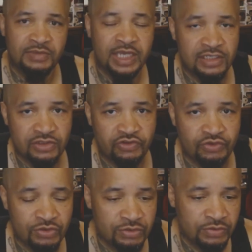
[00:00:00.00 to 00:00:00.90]
That is
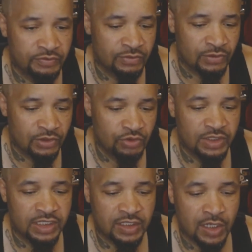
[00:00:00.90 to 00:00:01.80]
true. You
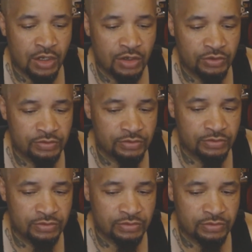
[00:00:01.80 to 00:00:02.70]
get called,
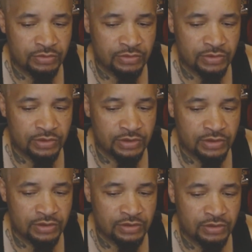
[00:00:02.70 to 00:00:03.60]

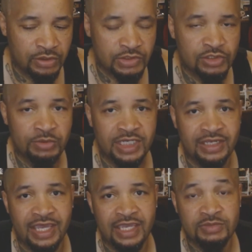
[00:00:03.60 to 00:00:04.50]
you know, so many
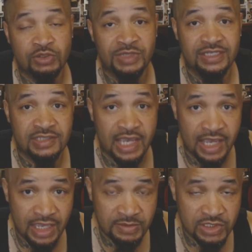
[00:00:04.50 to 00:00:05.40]
names, so many
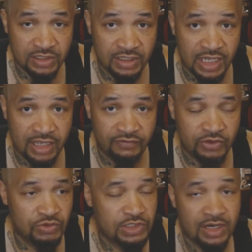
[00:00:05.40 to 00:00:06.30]
times in your life,
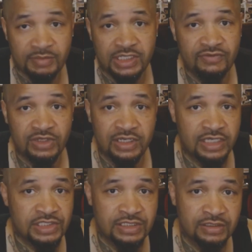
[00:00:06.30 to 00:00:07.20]
you start believing in
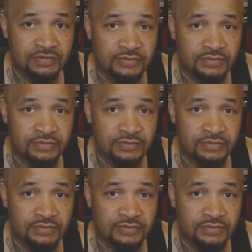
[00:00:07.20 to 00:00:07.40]
that shit.